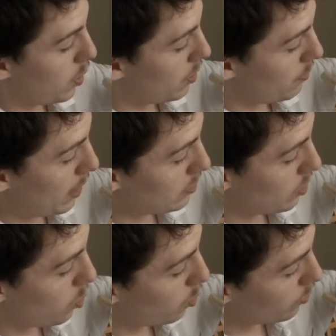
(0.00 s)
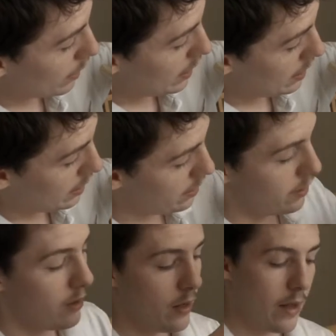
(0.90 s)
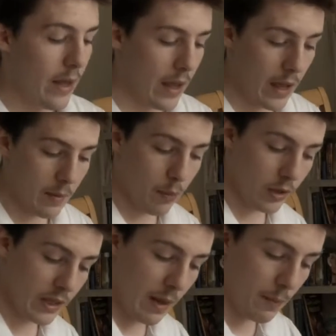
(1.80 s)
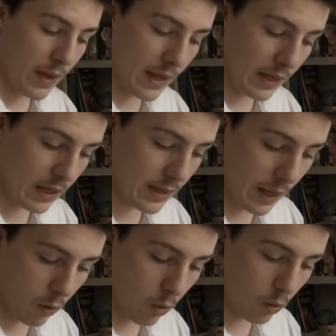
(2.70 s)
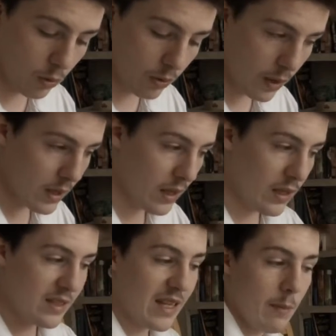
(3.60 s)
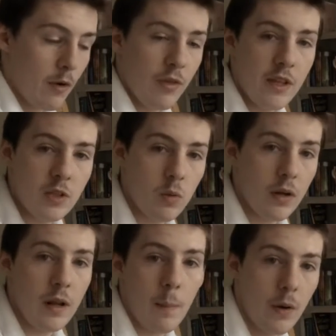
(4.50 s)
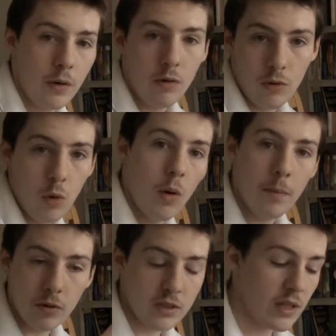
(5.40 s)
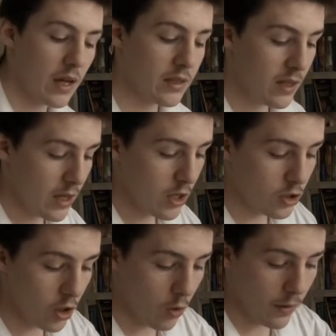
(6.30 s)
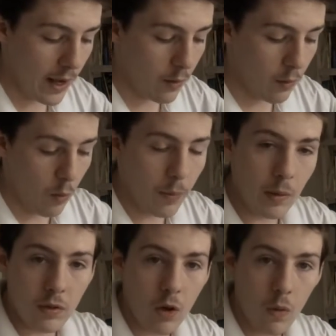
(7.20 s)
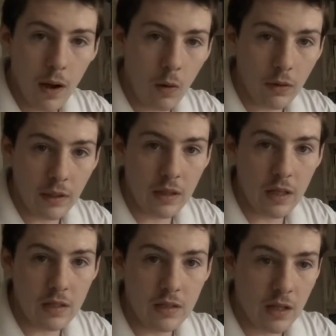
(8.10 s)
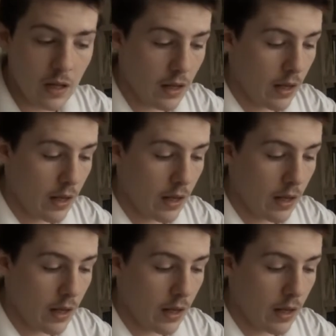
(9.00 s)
Melt a hole right here and put that peg in that hole, and then same on this one, and put glue on both sides. So now it won't be able to go out like this.